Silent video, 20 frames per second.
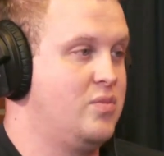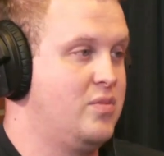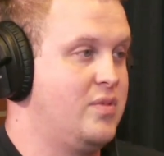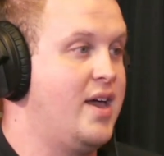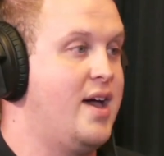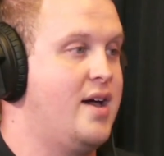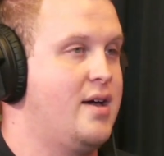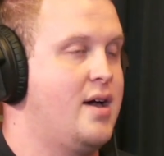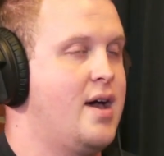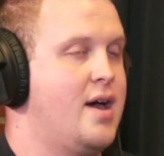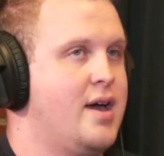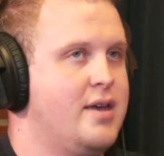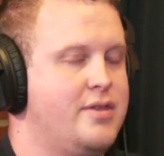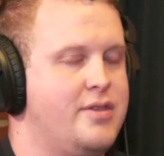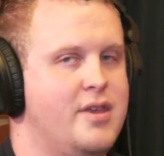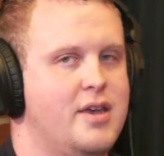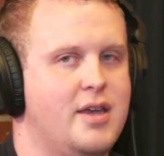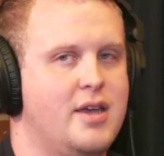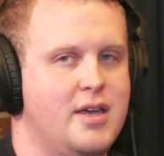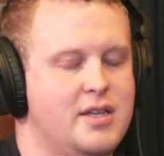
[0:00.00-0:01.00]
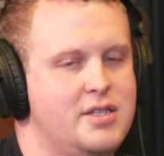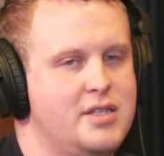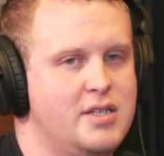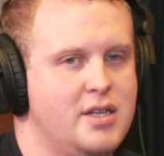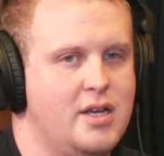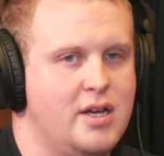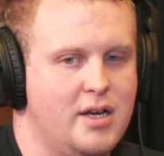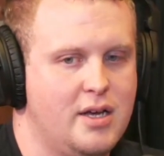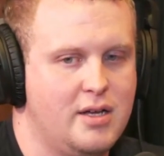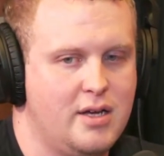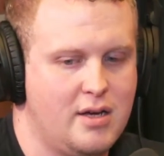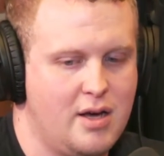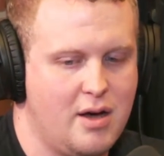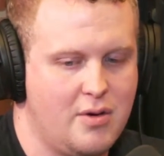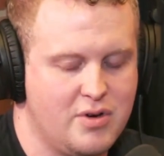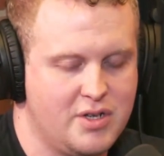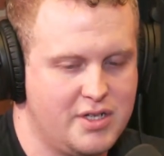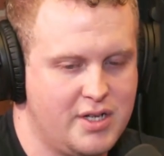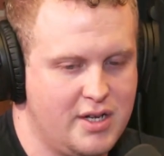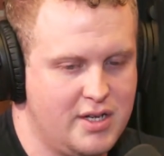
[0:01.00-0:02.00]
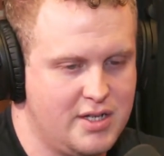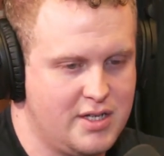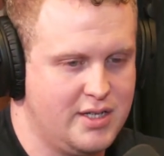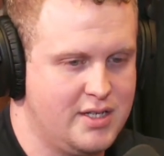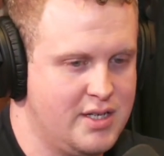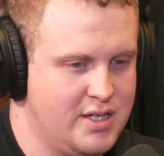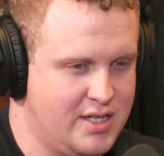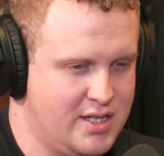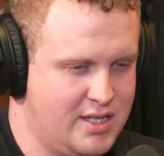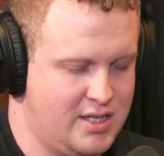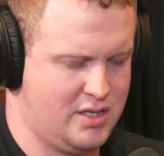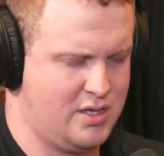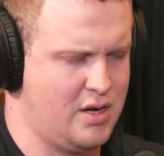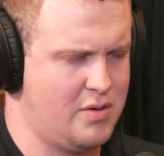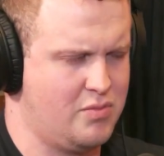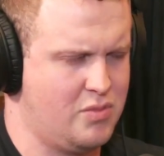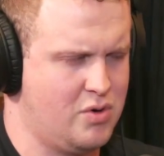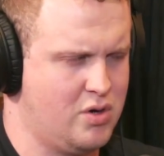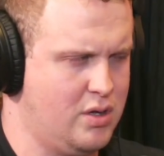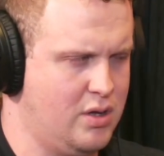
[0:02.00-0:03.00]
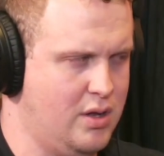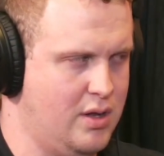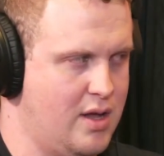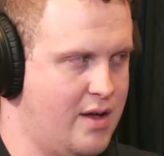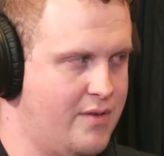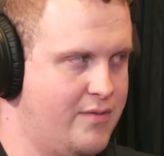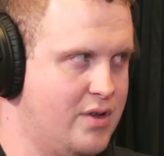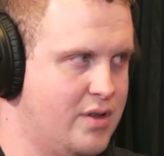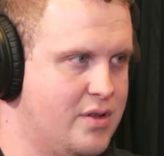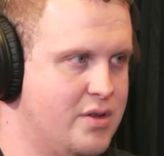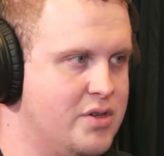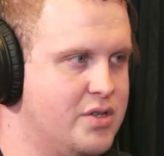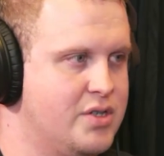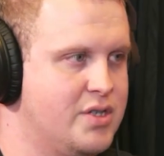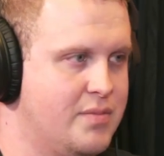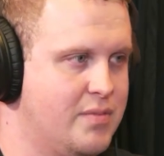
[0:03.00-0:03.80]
Yeah, I think it's, I want to say it's like December 11th or something.